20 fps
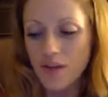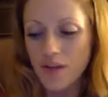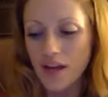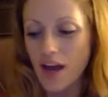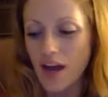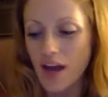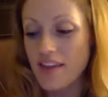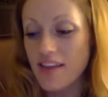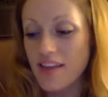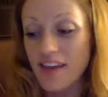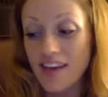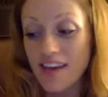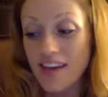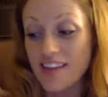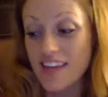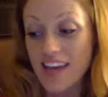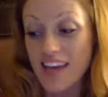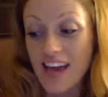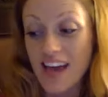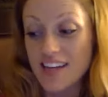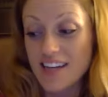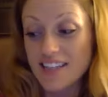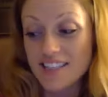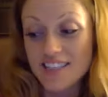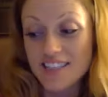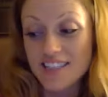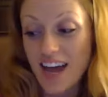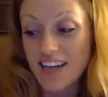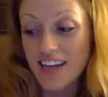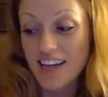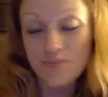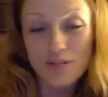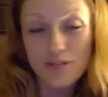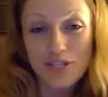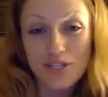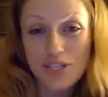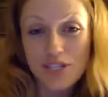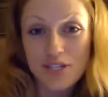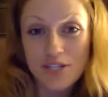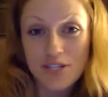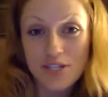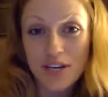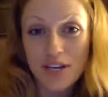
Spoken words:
Like, I think in the end, I would just